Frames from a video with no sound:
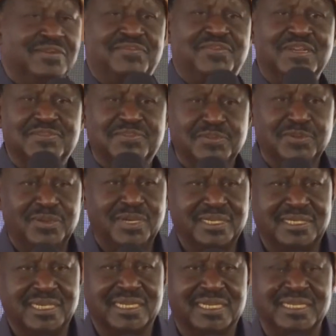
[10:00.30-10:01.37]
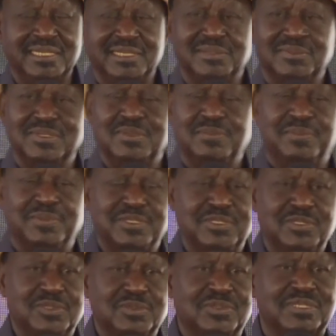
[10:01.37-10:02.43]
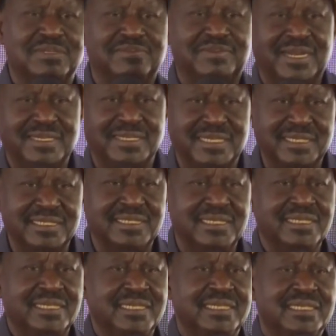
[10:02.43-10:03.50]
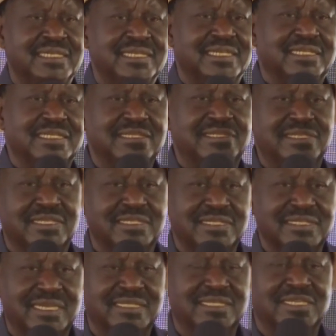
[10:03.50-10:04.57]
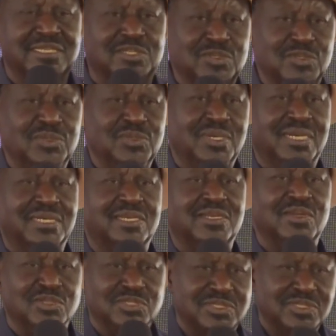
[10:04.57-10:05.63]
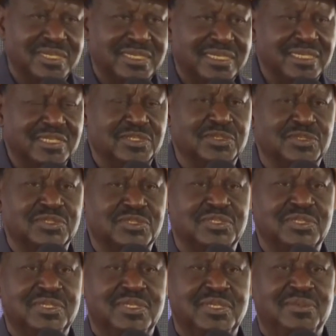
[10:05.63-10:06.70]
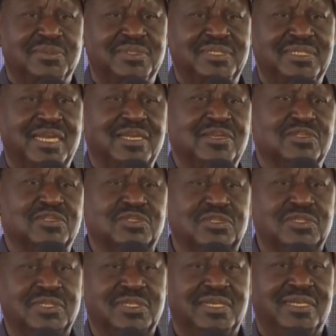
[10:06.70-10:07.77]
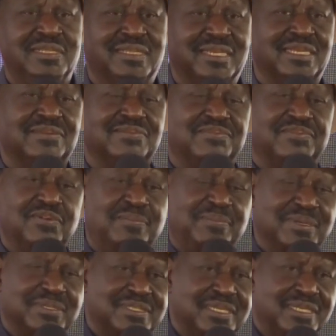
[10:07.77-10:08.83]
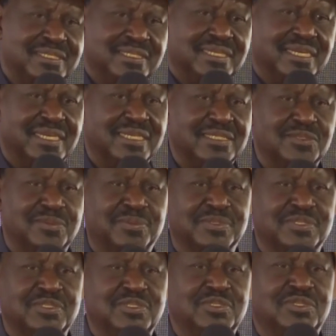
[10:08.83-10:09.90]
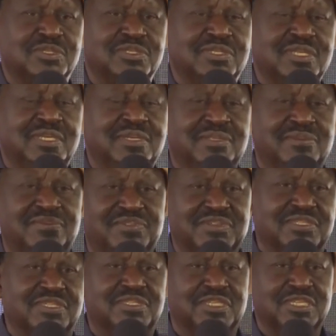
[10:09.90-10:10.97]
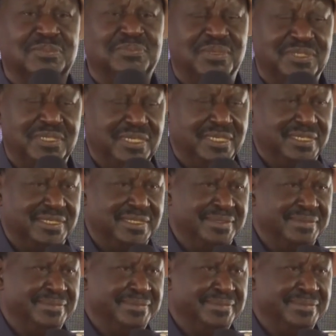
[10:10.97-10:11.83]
Fast forward again, when the opposition was divided in 1992 and lost elections, Nyayo's 34% against opposition's 66%.